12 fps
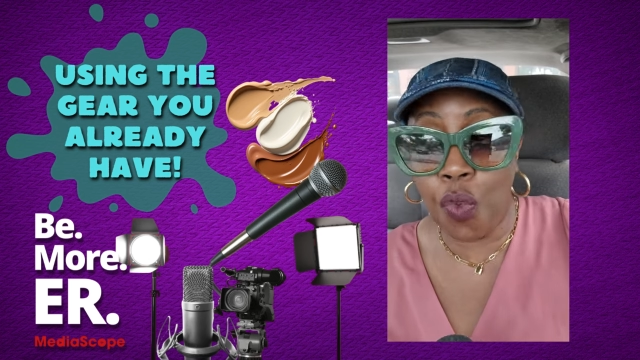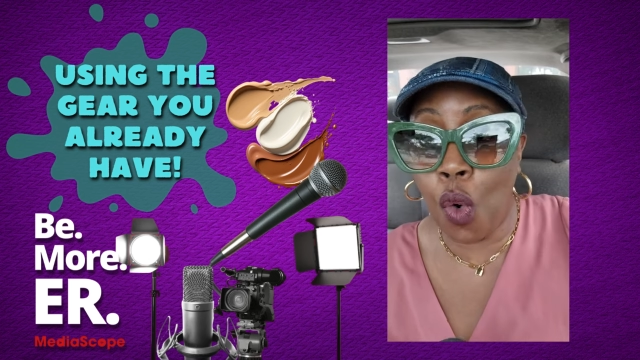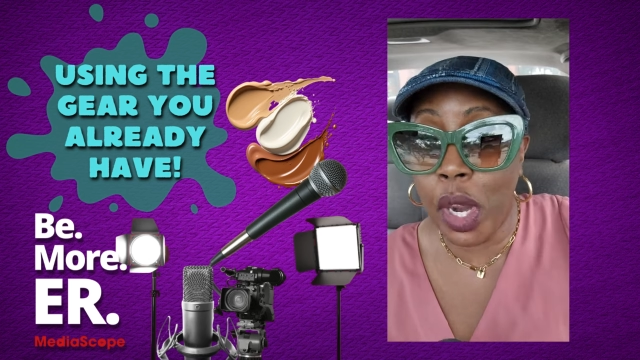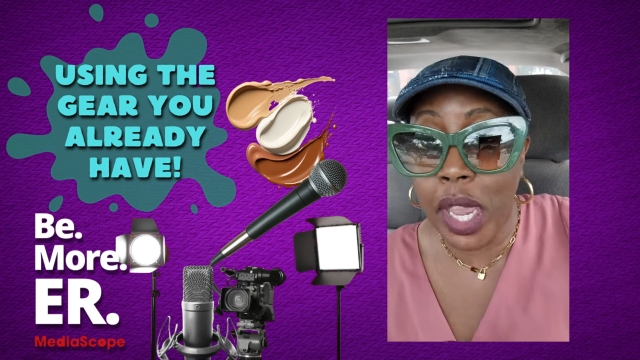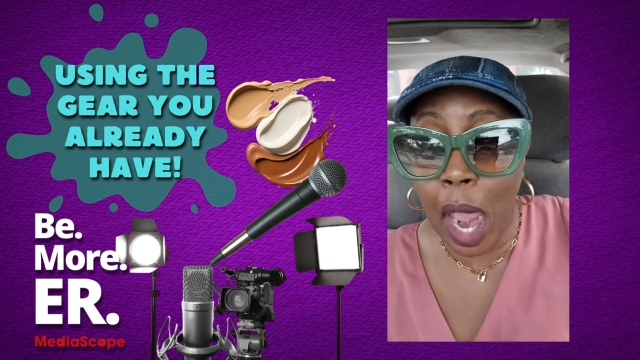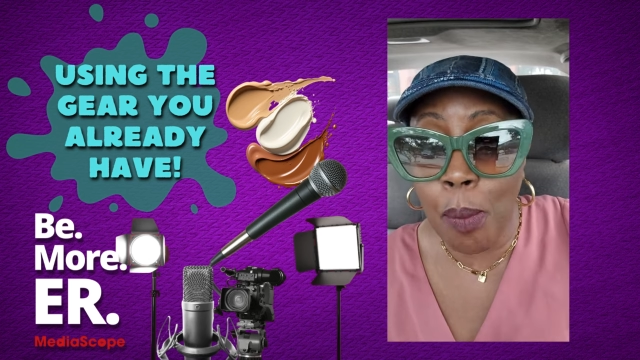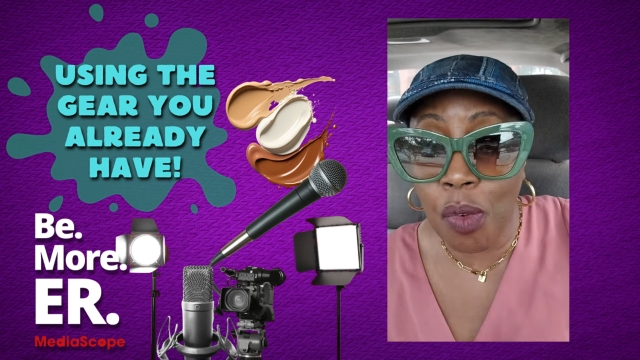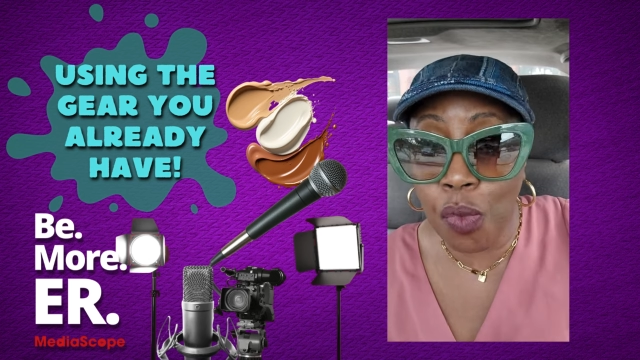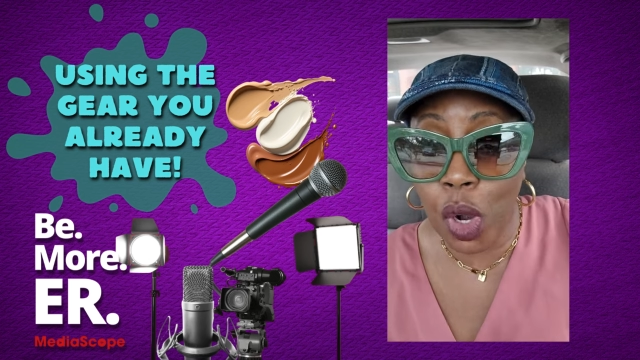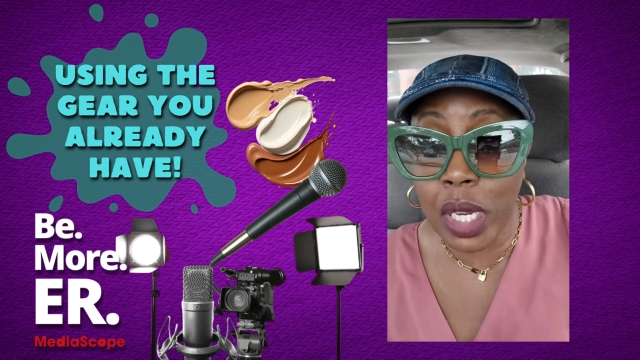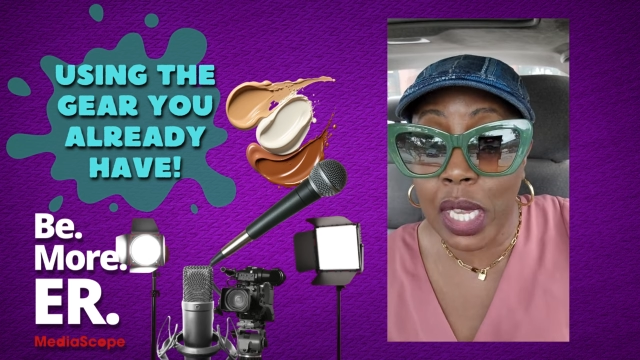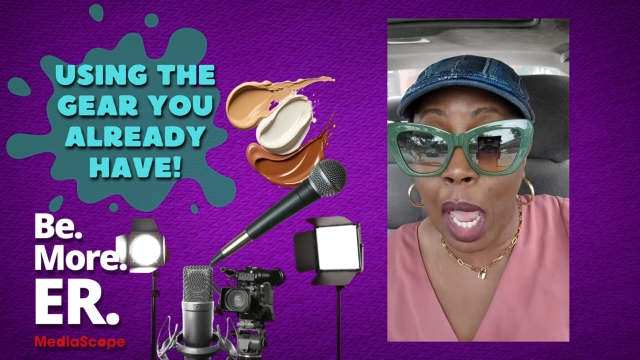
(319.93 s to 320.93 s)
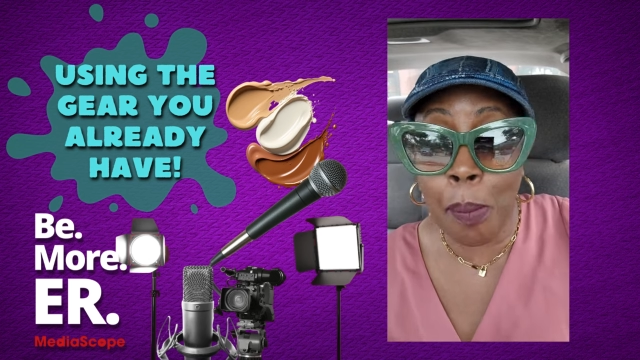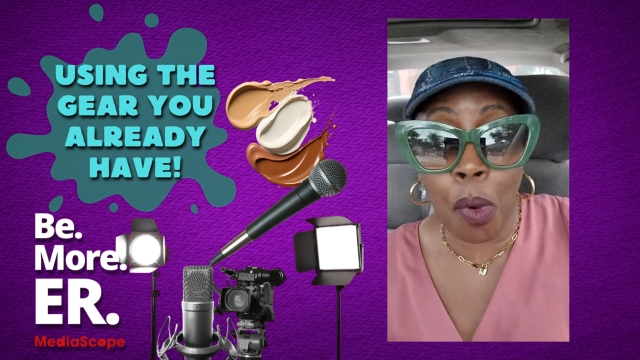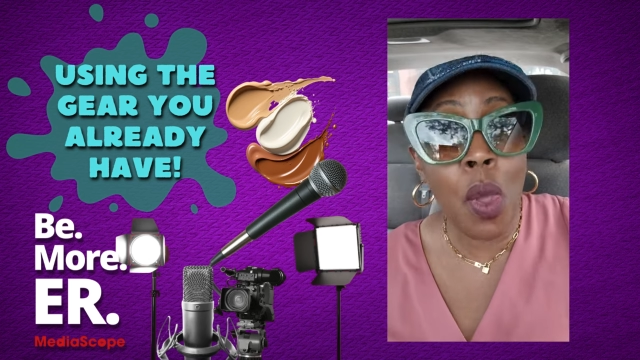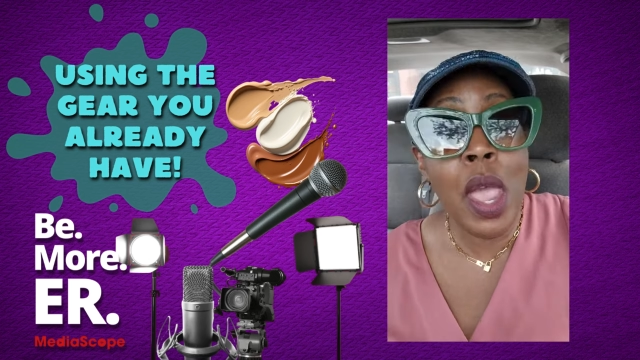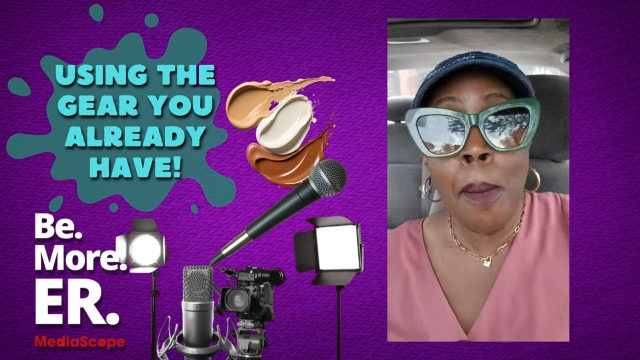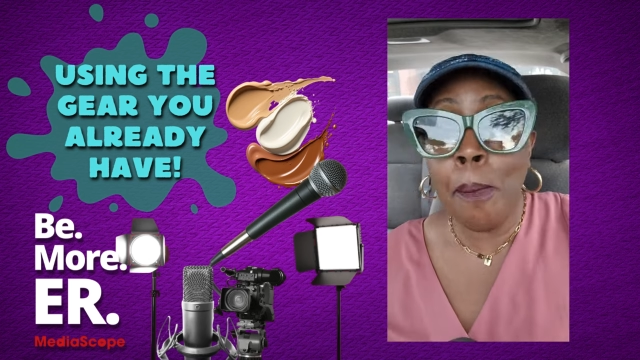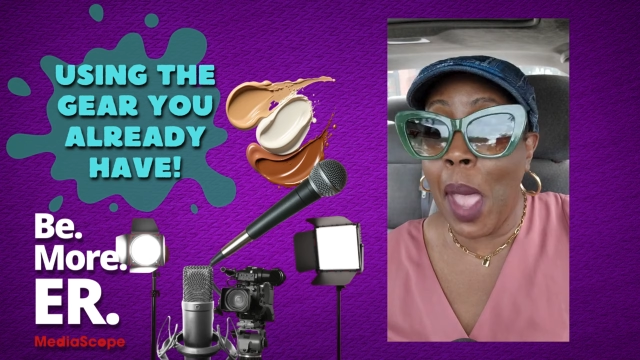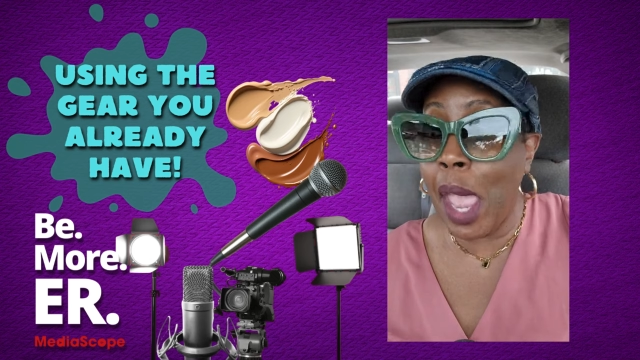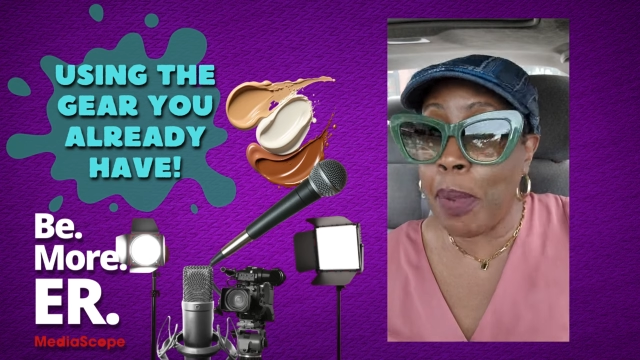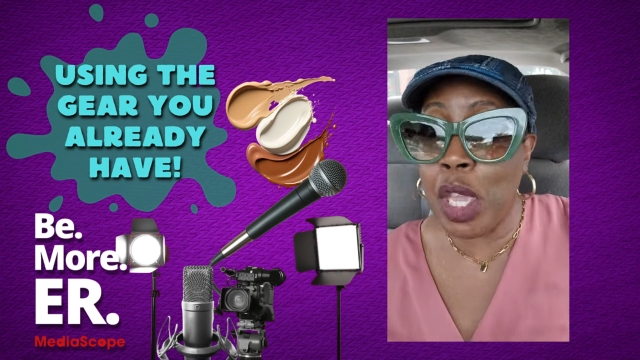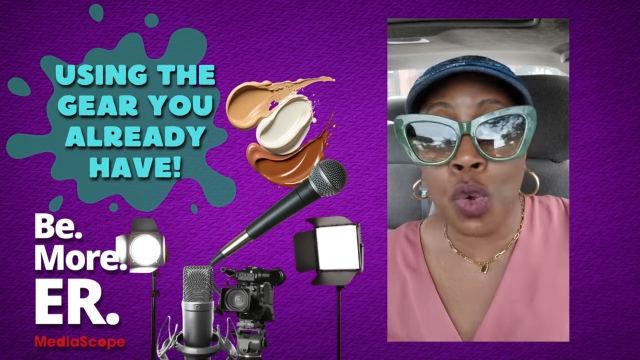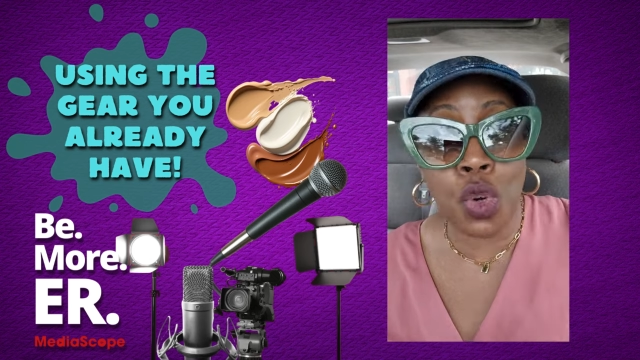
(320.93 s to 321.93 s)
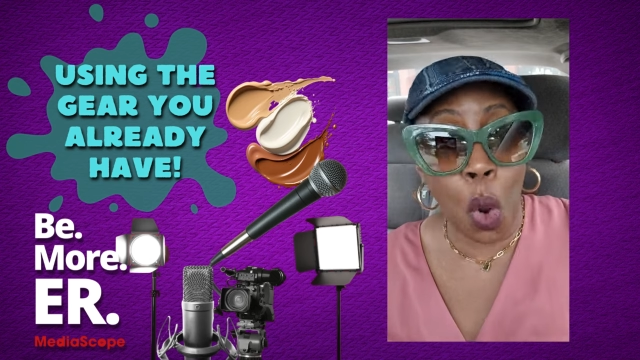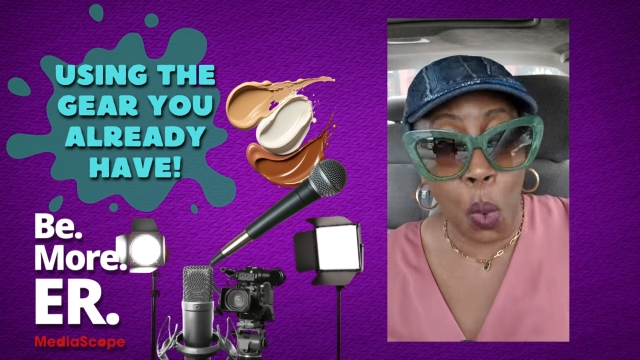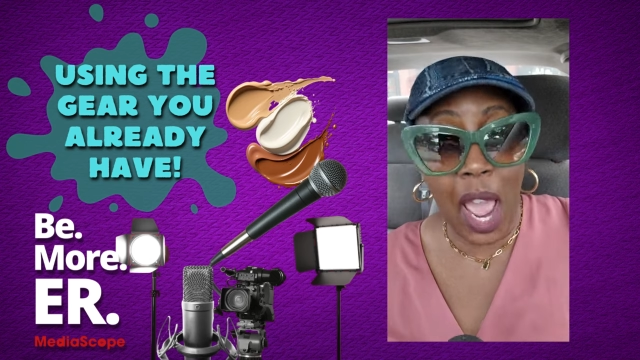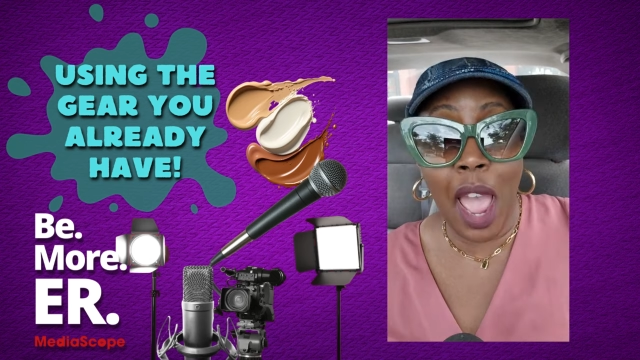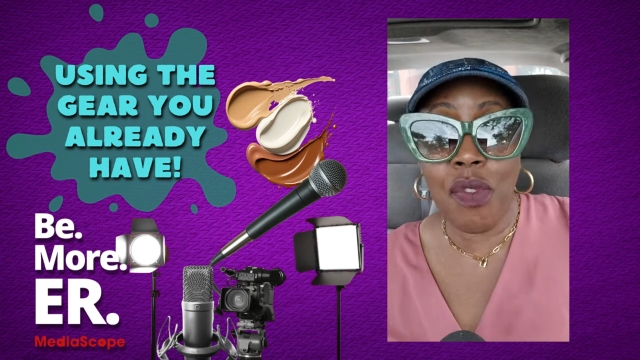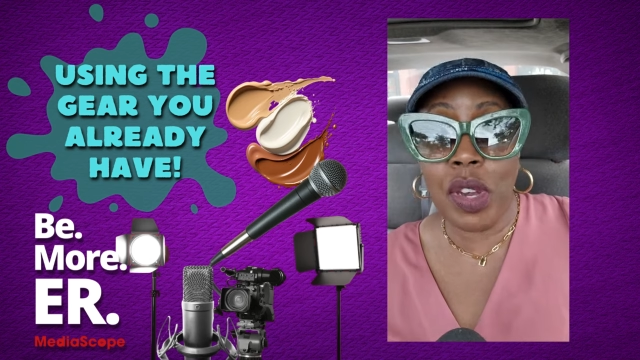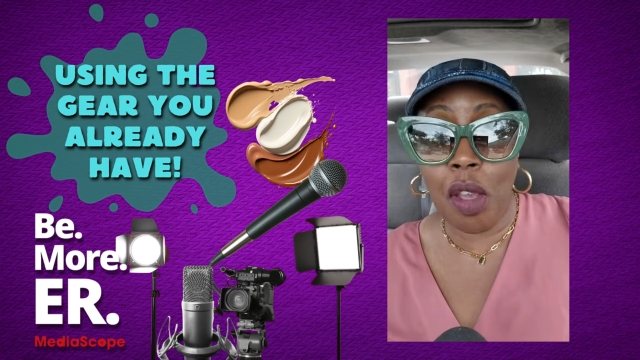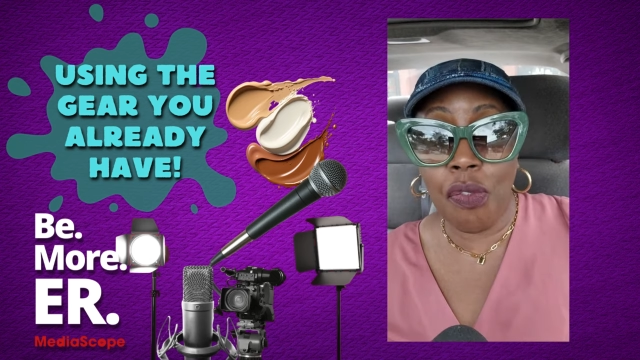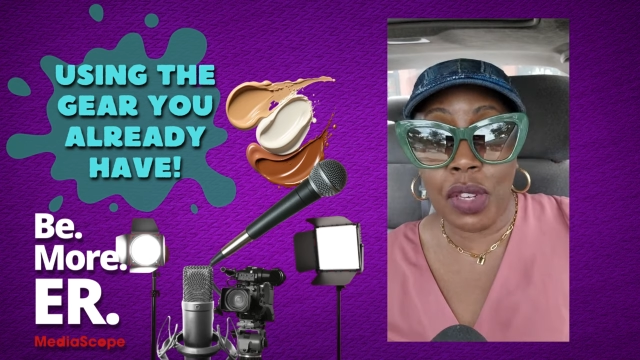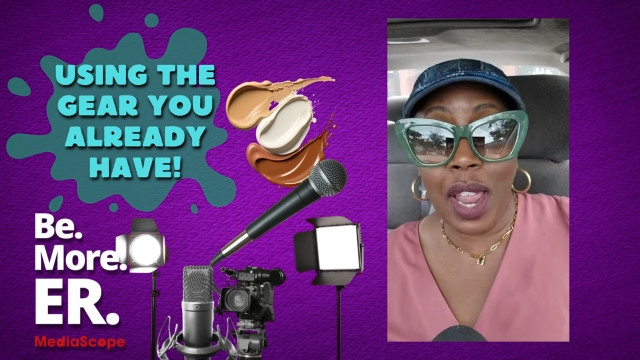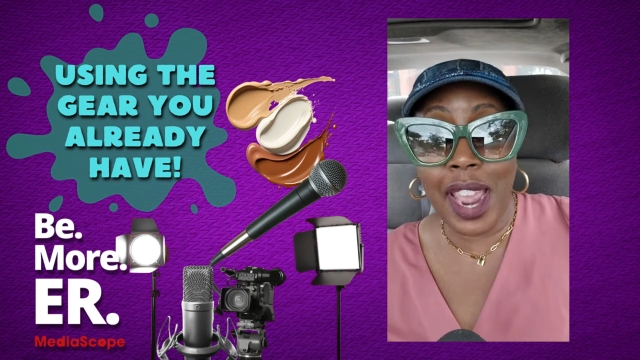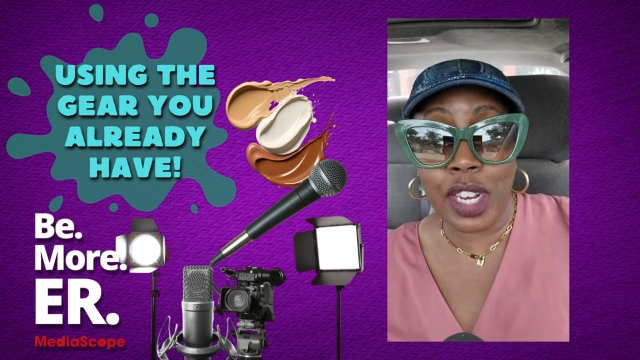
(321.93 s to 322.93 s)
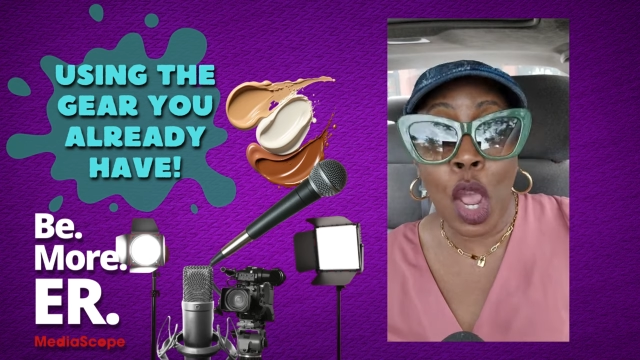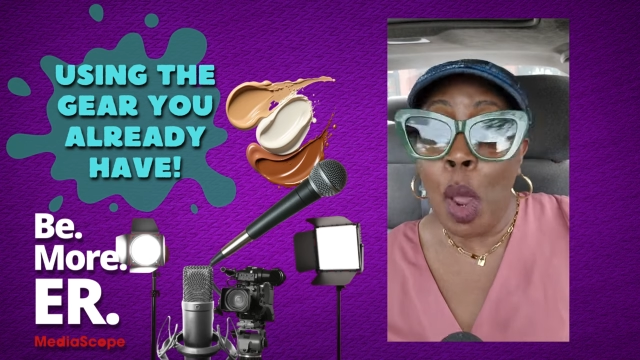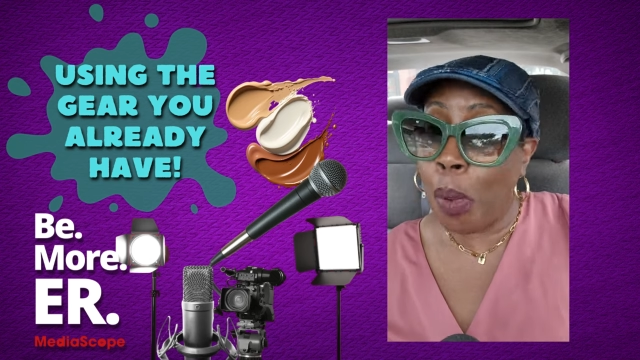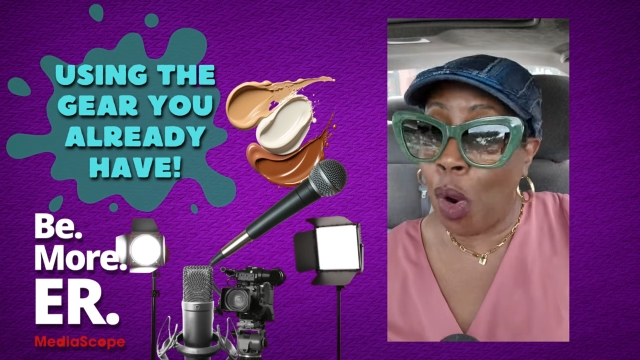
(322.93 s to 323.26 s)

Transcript: For a camera, for example, maybe you don't have enough light.